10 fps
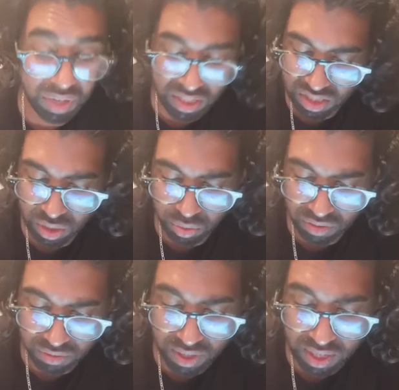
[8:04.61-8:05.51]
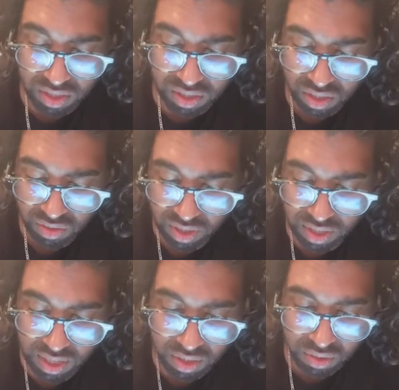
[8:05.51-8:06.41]
main sequence phase
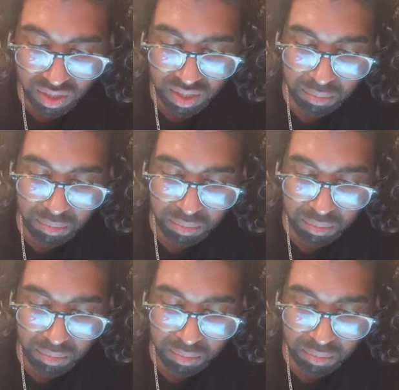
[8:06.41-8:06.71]
right now.